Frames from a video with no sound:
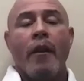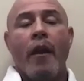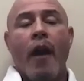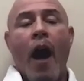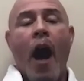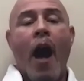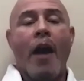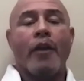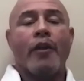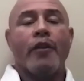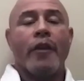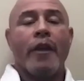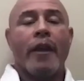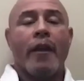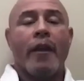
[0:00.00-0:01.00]

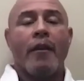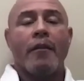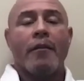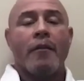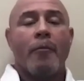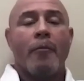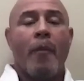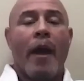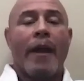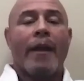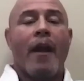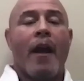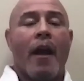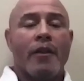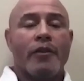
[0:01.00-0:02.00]
honoring my
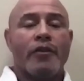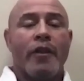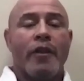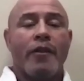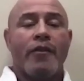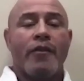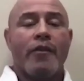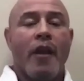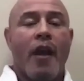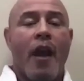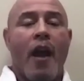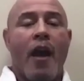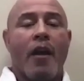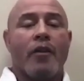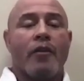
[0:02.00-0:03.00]
conscience,
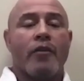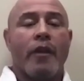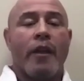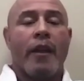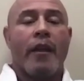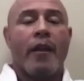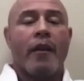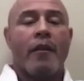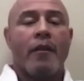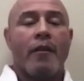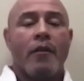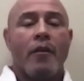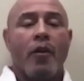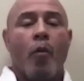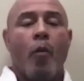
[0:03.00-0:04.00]
honoring
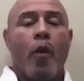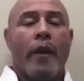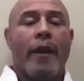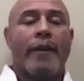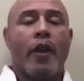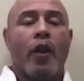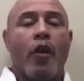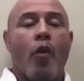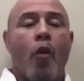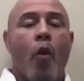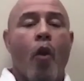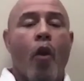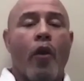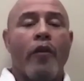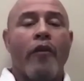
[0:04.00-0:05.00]
what at the
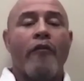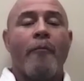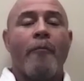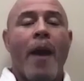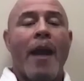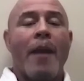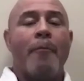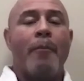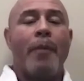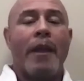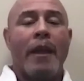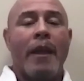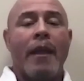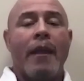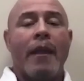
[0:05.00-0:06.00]
core of my
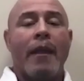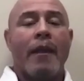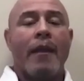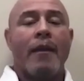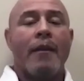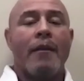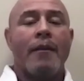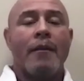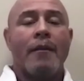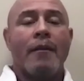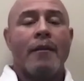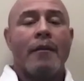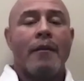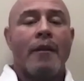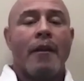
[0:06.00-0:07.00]
being
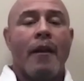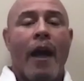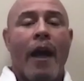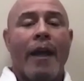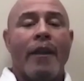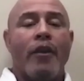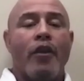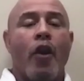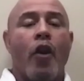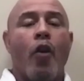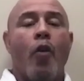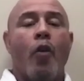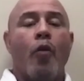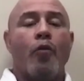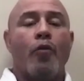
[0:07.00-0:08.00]
I
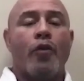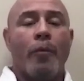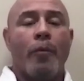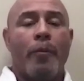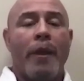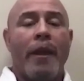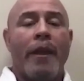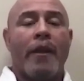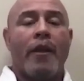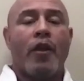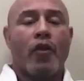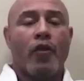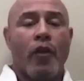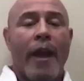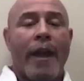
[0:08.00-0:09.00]
know to be
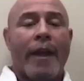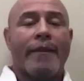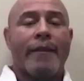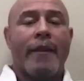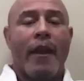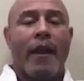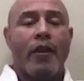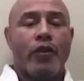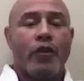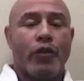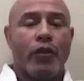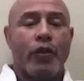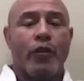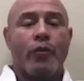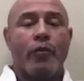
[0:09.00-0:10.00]
correct and
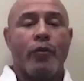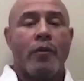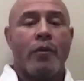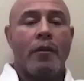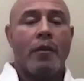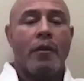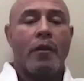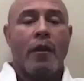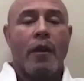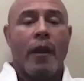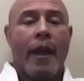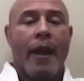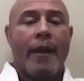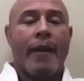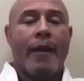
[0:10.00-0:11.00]
true,
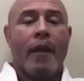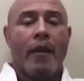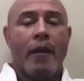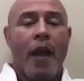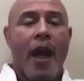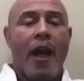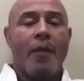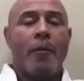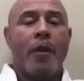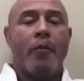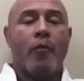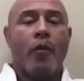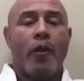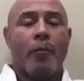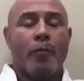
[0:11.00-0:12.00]
and in alignment
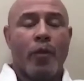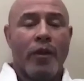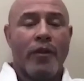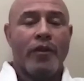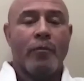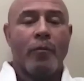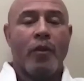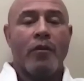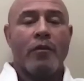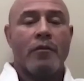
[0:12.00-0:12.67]
with principle